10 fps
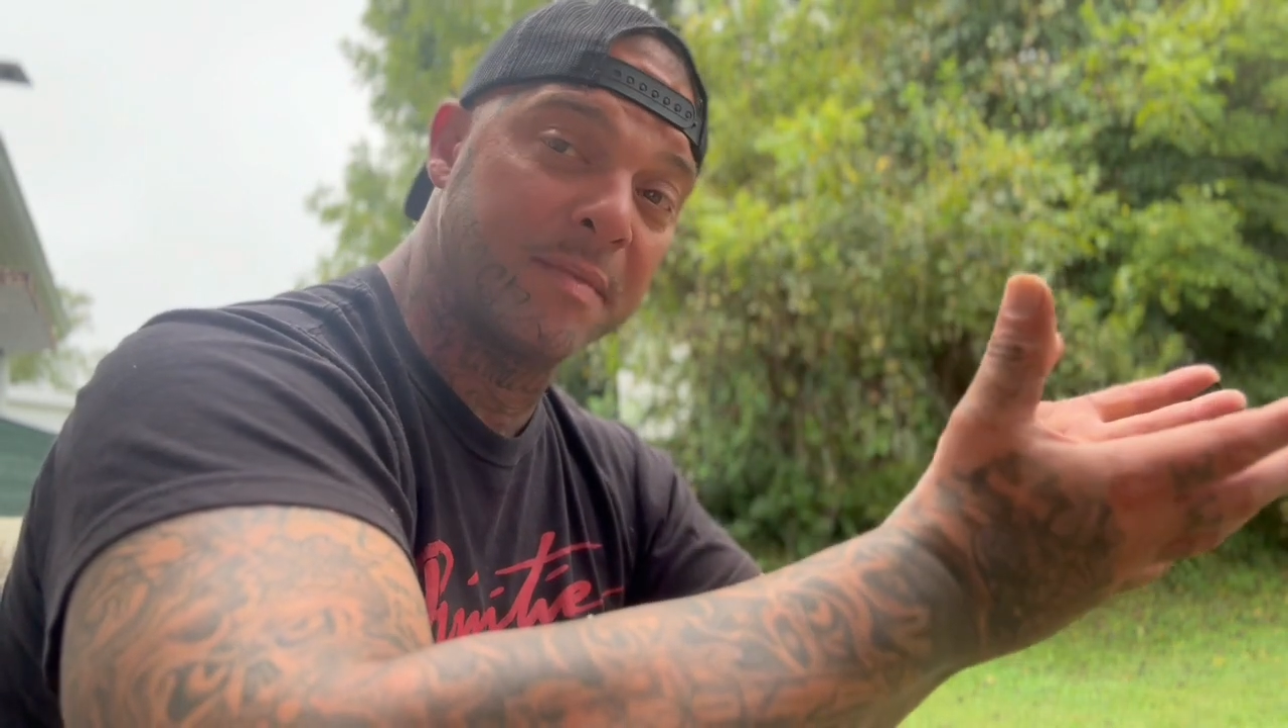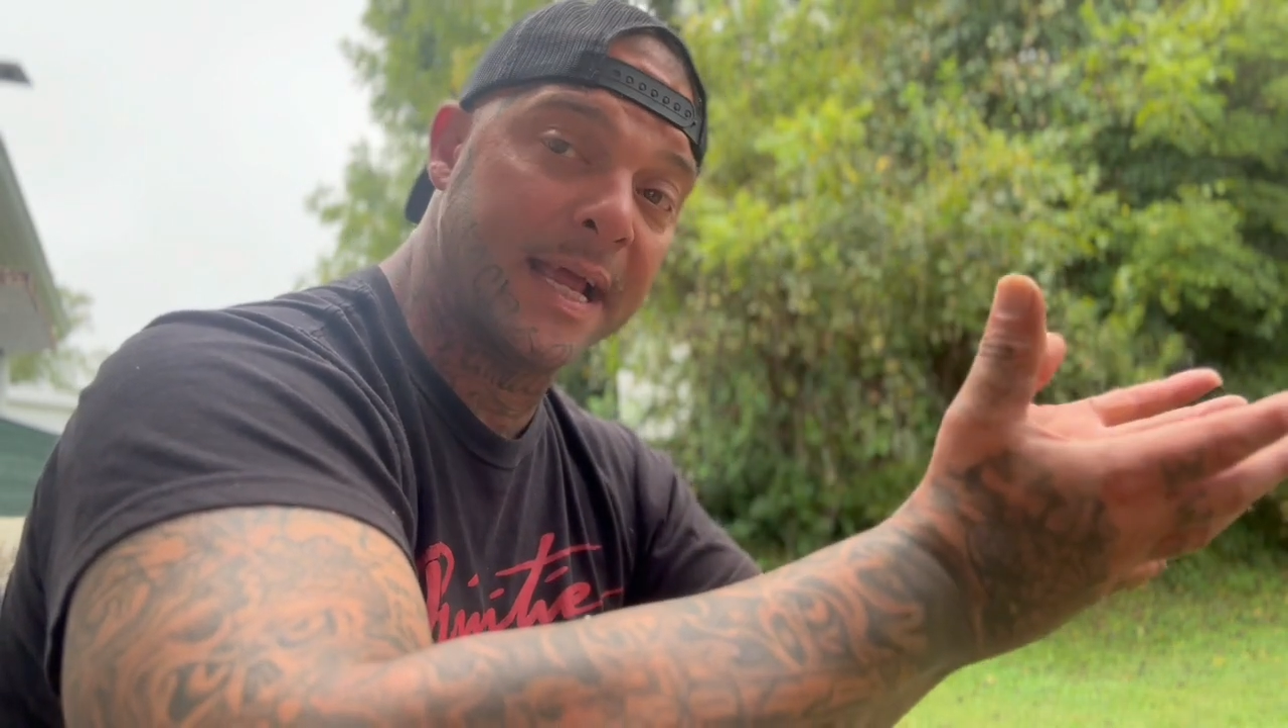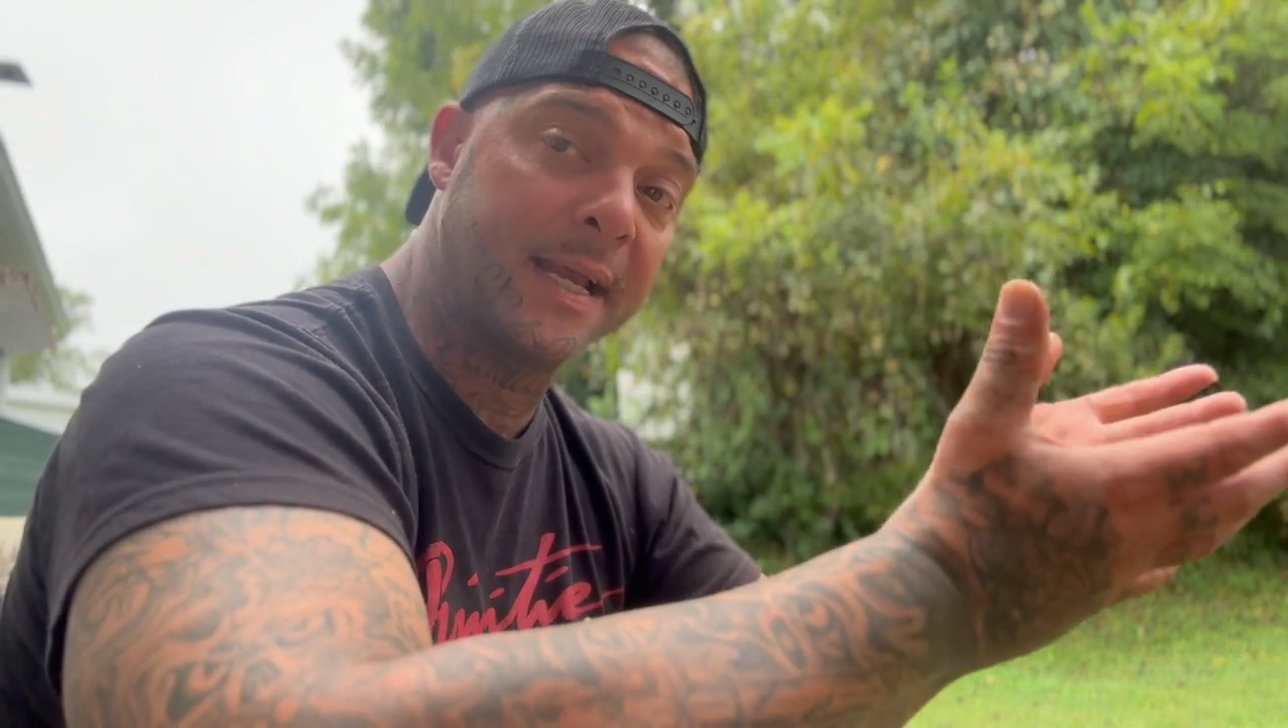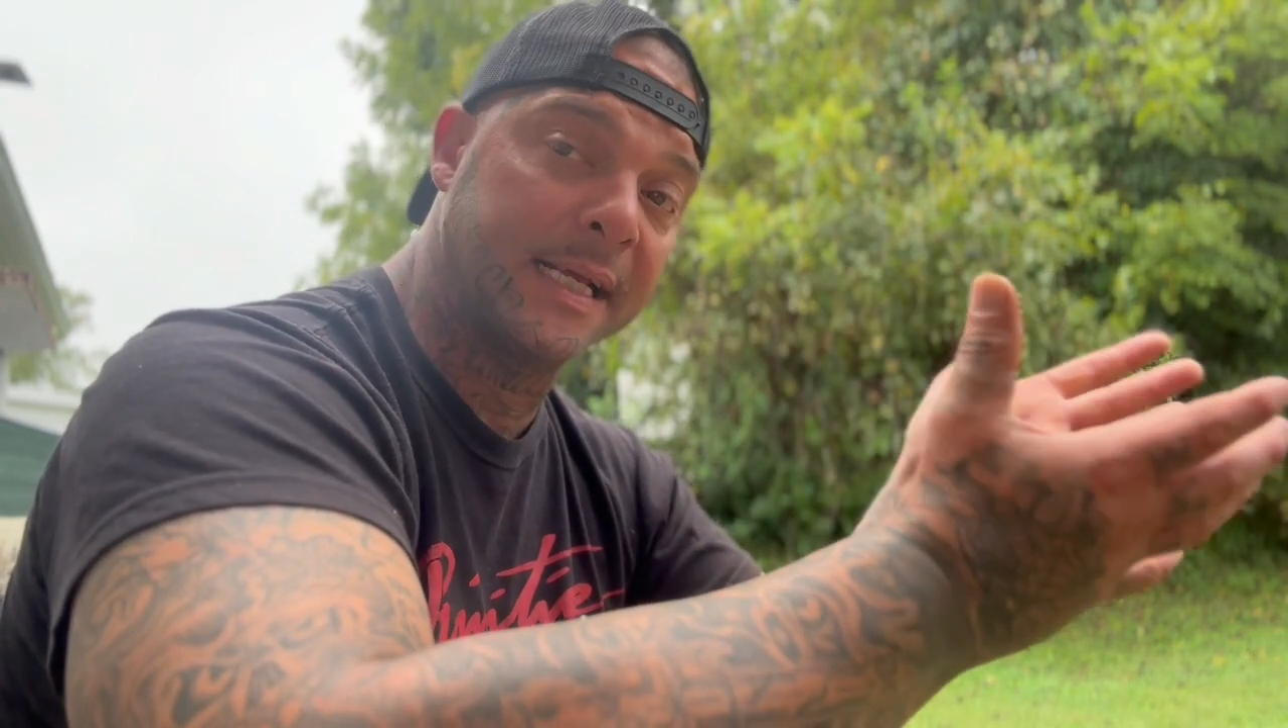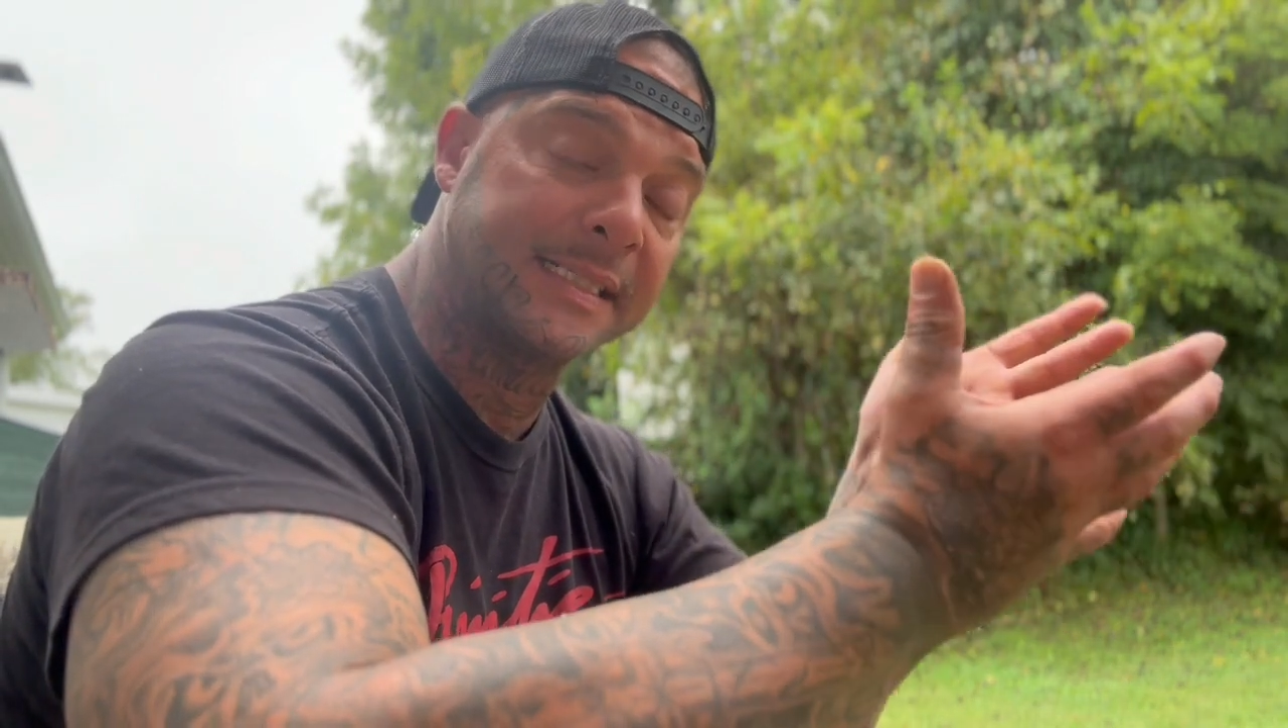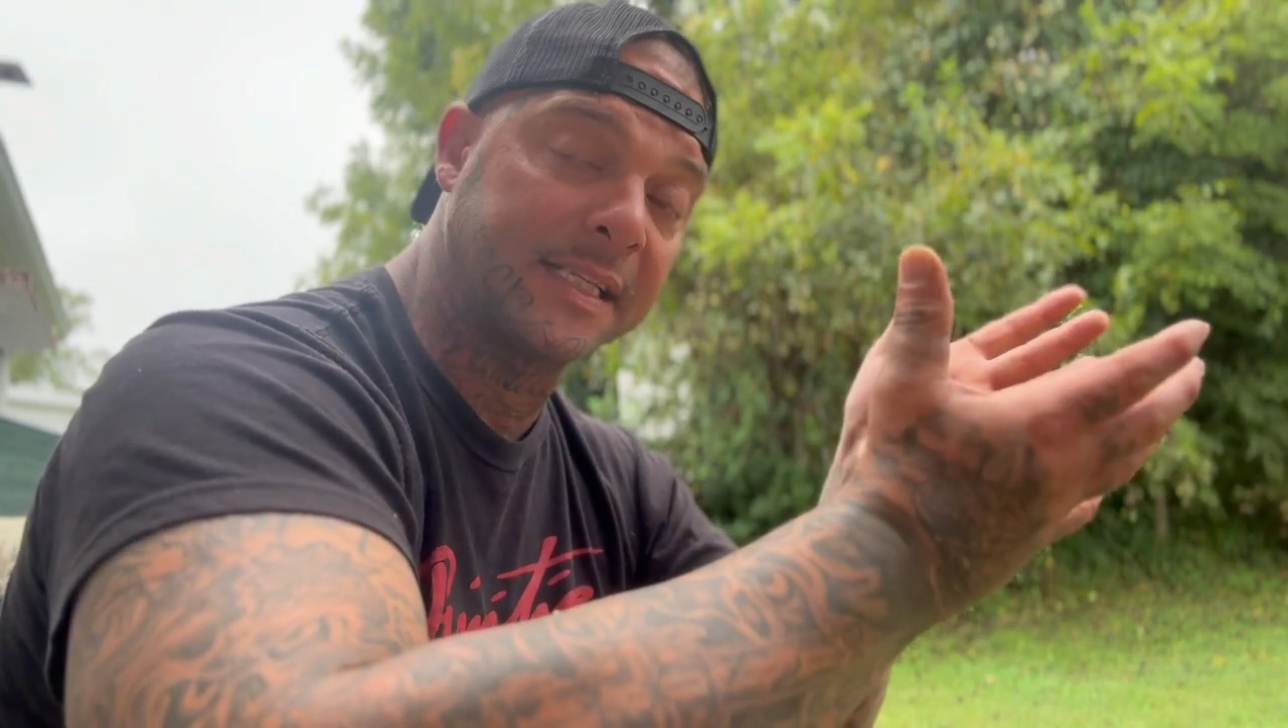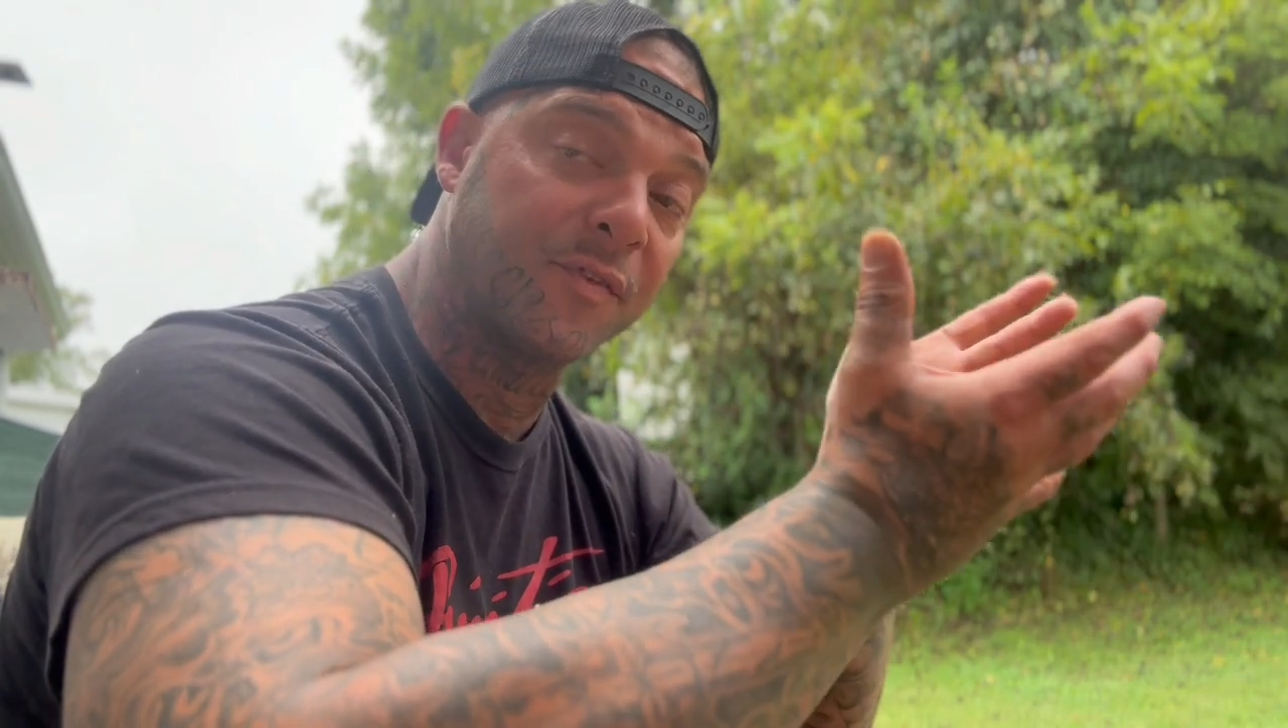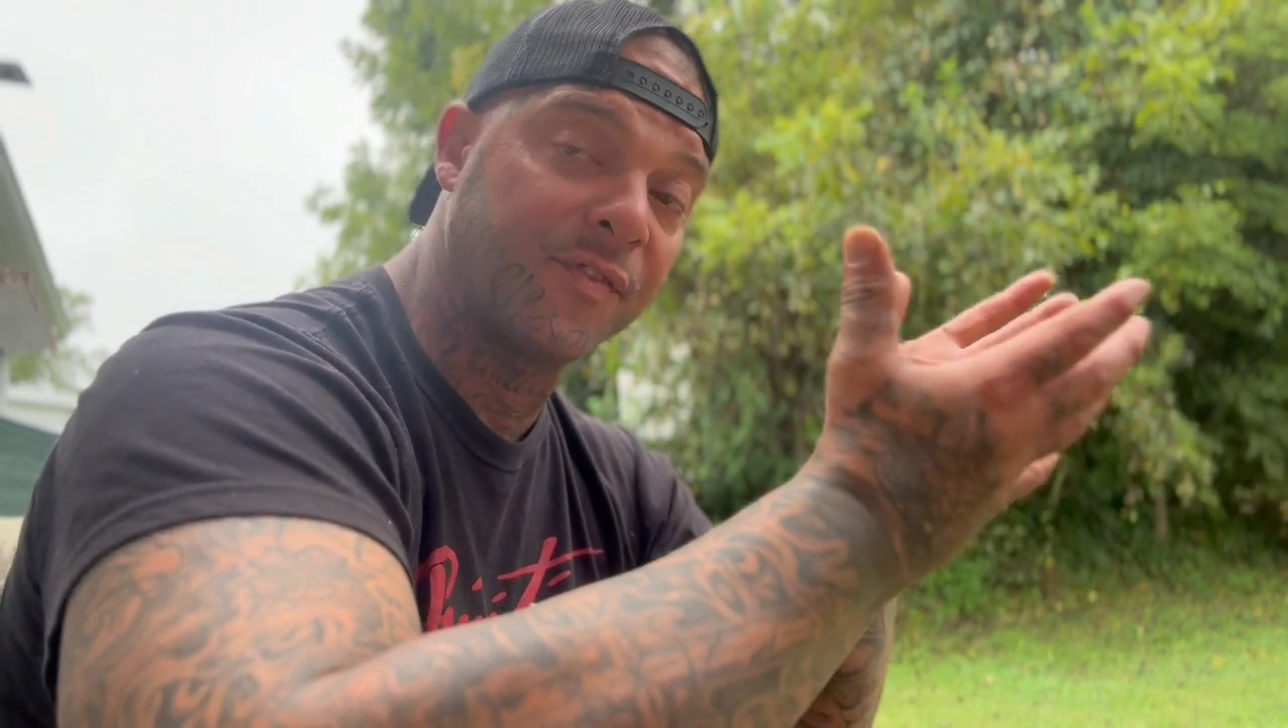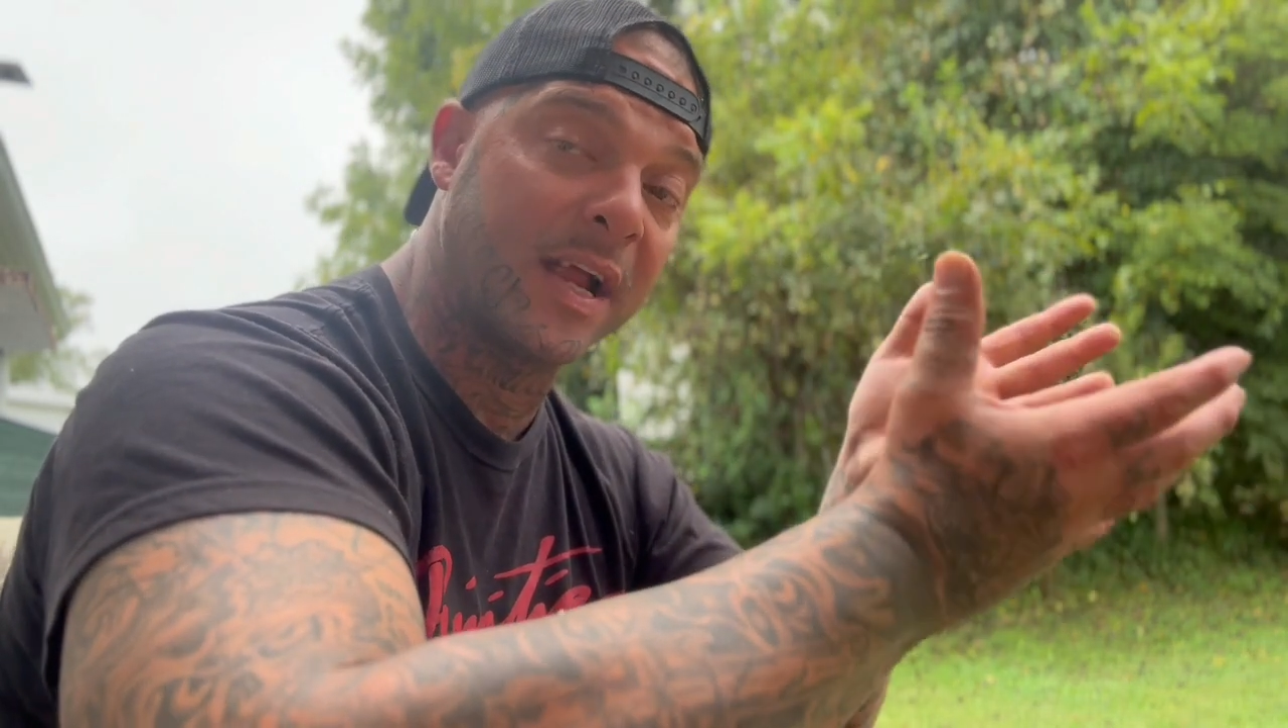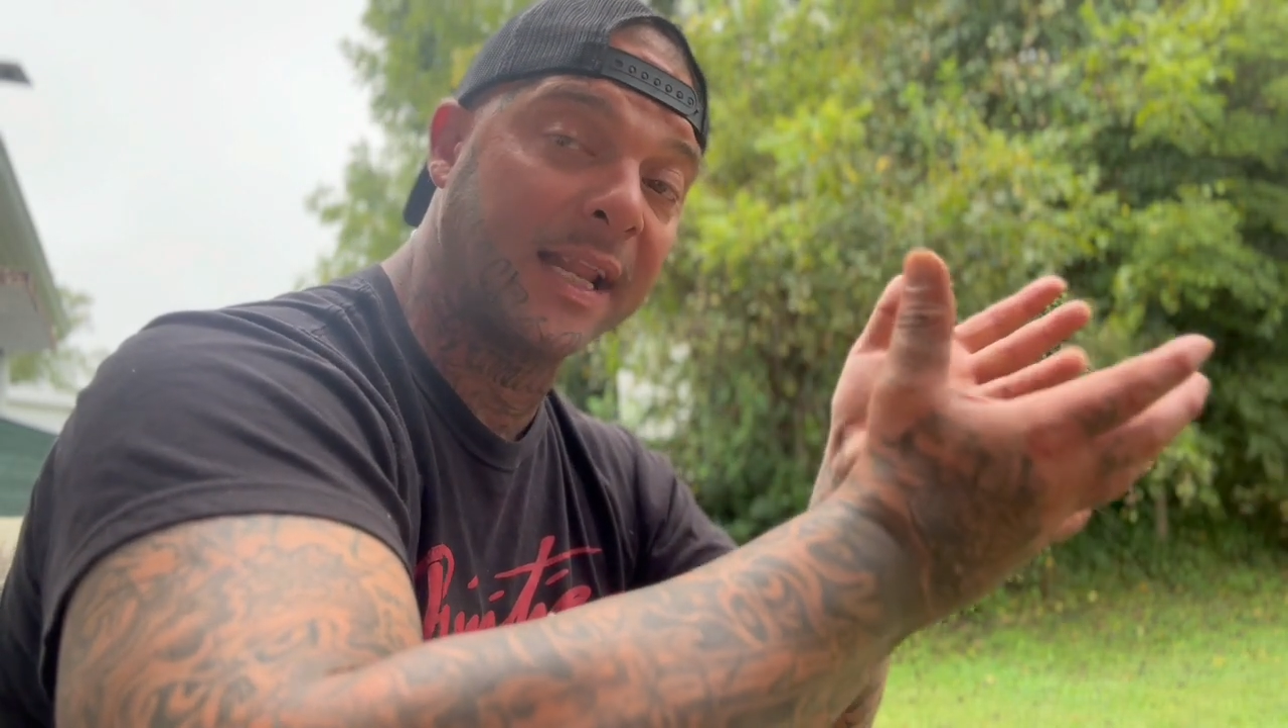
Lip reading: men is that they're very